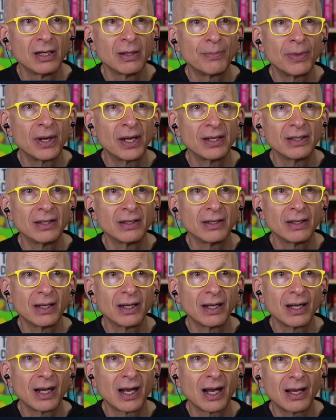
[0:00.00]
But
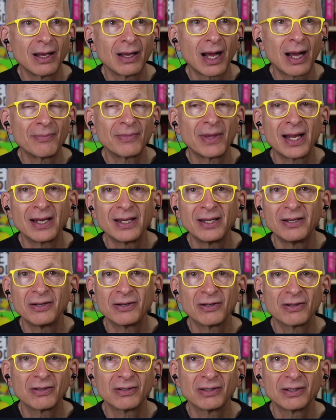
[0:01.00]
I'm not
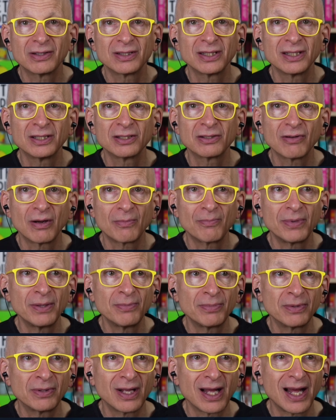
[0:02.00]
here to interrupt
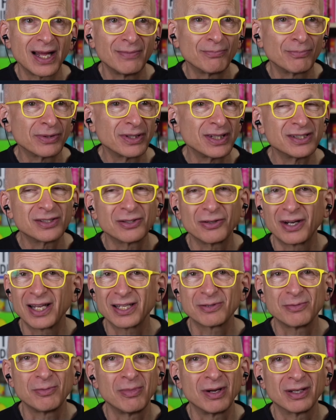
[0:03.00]
people. And please don't
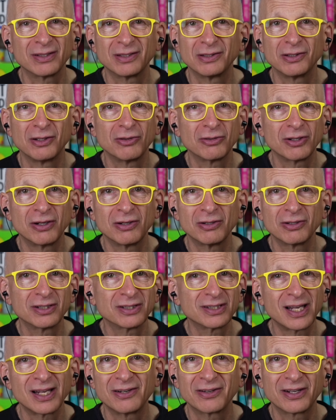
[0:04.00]
ask me about the logo because
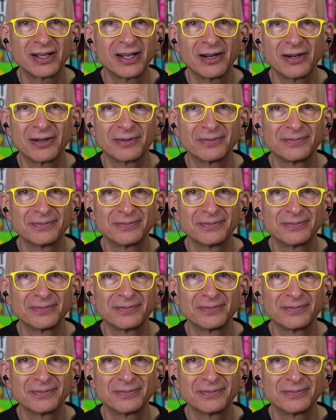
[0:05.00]
I don't care.